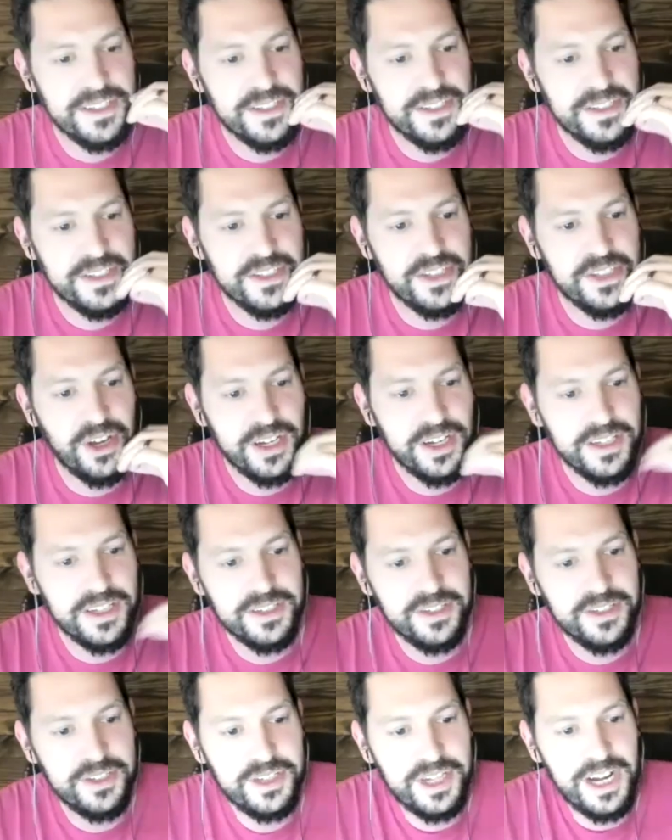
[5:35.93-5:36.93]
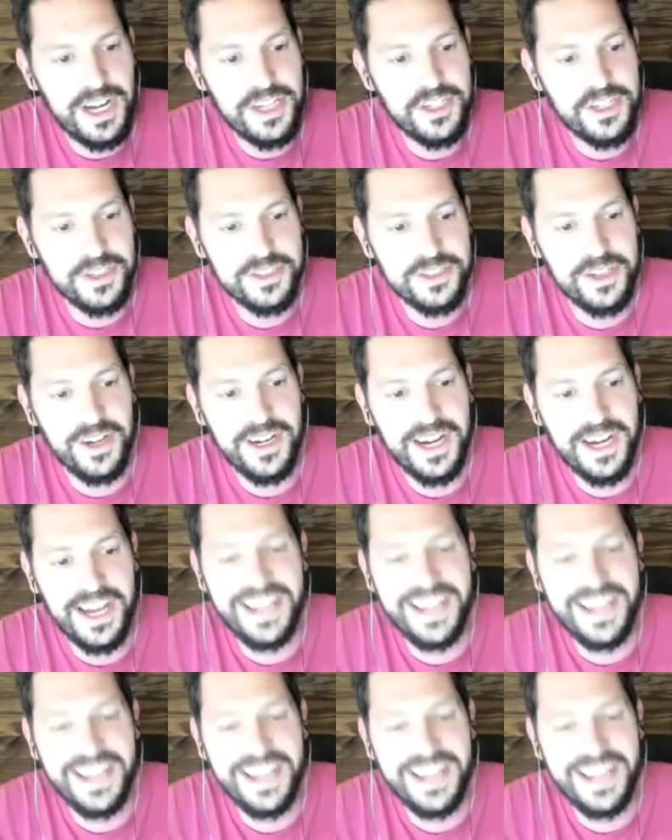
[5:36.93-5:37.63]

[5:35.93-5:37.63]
Oh, sorry, sorry. Go ahead, Dave. Go ahead. Go ahead. Sorry.